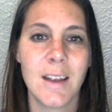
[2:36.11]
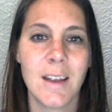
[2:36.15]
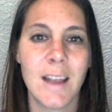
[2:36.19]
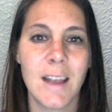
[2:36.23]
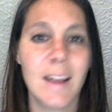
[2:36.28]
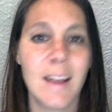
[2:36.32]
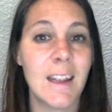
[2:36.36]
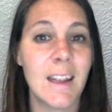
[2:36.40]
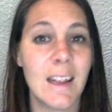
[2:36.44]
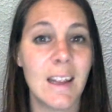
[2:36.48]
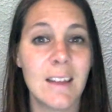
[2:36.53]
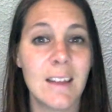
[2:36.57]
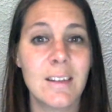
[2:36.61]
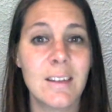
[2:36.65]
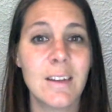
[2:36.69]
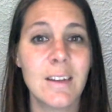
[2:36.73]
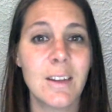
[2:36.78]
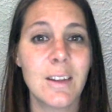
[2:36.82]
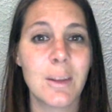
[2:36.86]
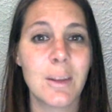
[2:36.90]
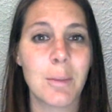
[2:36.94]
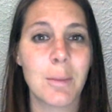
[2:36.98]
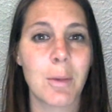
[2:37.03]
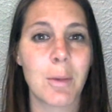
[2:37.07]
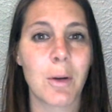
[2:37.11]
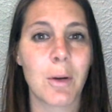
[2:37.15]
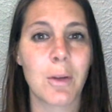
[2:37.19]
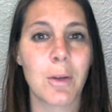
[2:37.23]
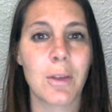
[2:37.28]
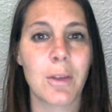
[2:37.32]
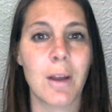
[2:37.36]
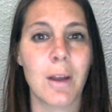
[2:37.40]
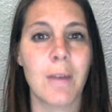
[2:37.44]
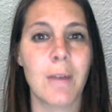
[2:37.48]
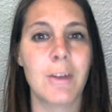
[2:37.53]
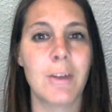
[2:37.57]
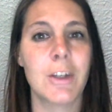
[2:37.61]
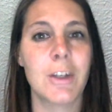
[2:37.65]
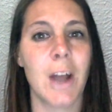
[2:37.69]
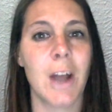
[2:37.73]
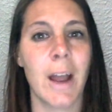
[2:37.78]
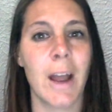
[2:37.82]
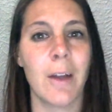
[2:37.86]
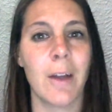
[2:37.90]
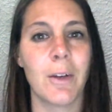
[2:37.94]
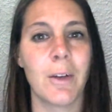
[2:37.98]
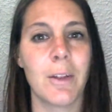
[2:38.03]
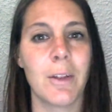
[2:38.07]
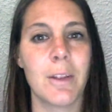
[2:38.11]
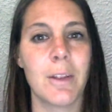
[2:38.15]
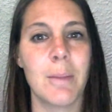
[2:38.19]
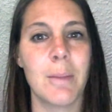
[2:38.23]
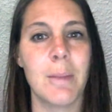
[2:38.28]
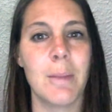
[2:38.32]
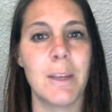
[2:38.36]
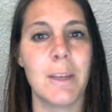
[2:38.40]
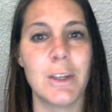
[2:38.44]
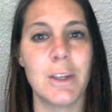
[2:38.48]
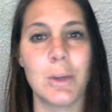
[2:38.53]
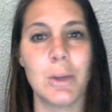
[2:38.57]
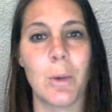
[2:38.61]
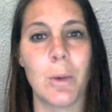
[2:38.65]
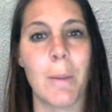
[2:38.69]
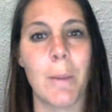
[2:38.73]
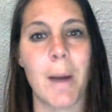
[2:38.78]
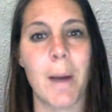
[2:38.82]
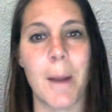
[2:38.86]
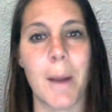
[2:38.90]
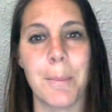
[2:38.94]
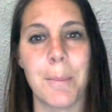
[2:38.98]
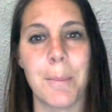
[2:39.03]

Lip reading: And it isn't the birth of a child that makes you a mom.